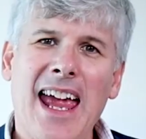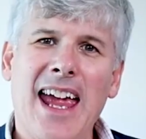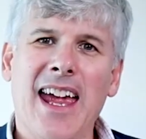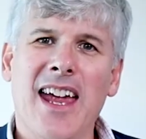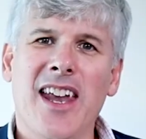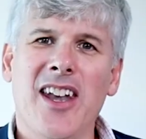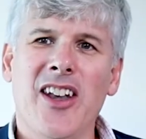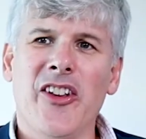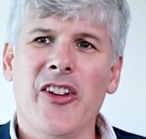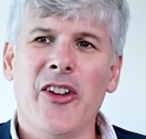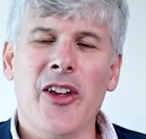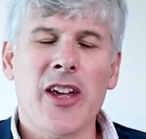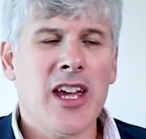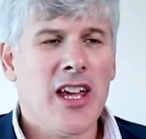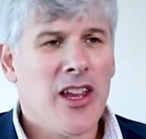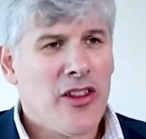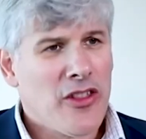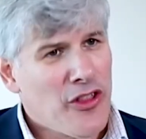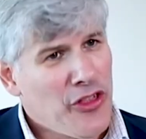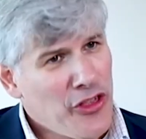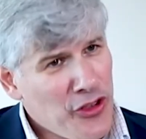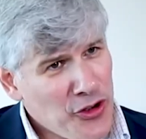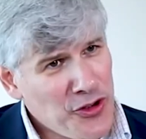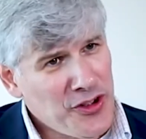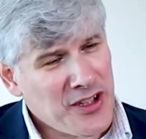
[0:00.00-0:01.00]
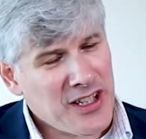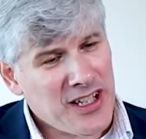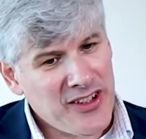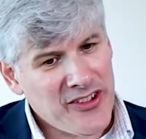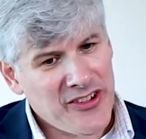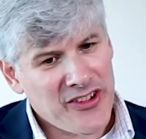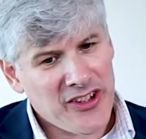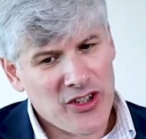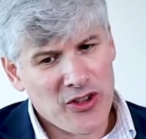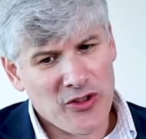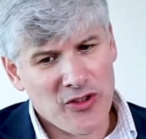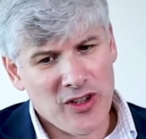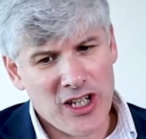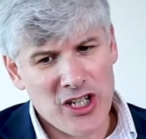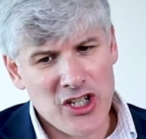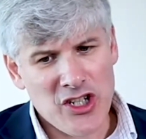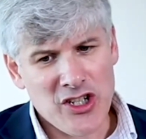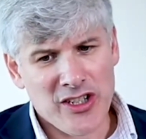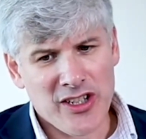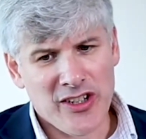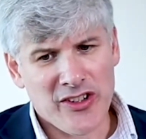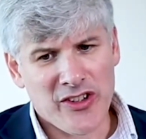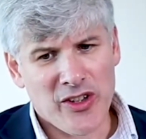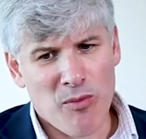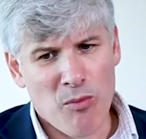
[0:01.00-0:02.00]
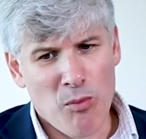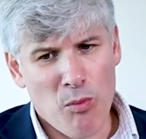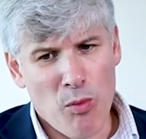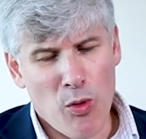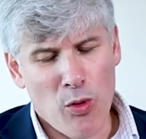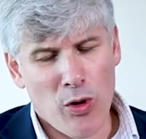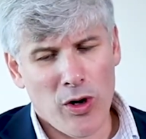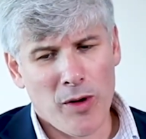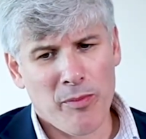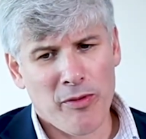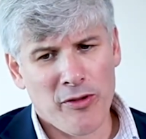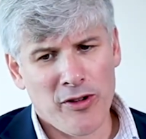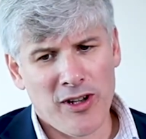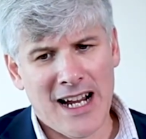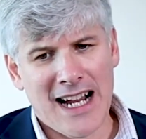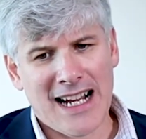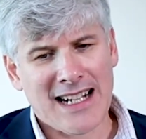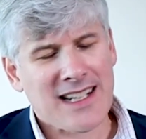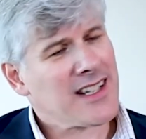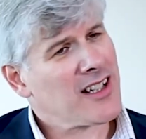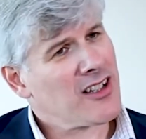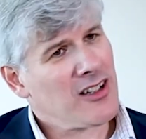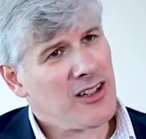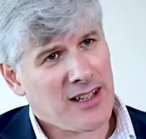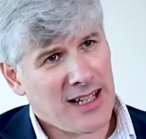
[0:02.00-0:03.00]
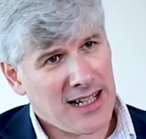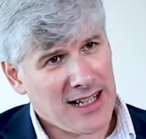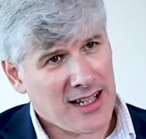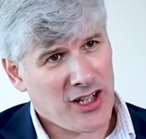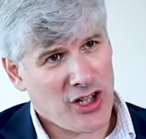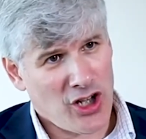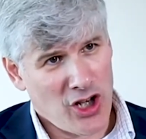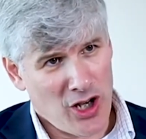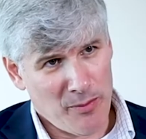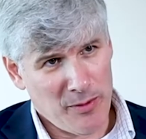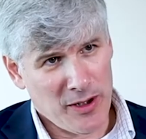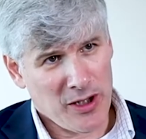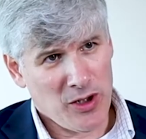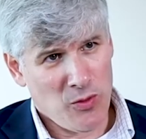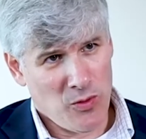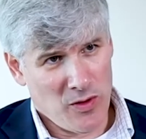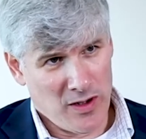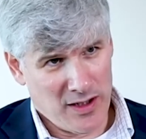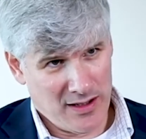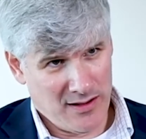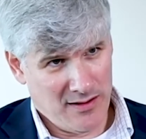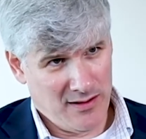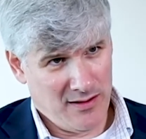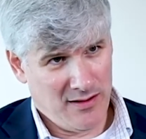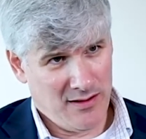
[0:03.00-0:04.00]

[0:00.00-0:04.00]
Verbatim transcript: And the third consideration is a more practical economic one.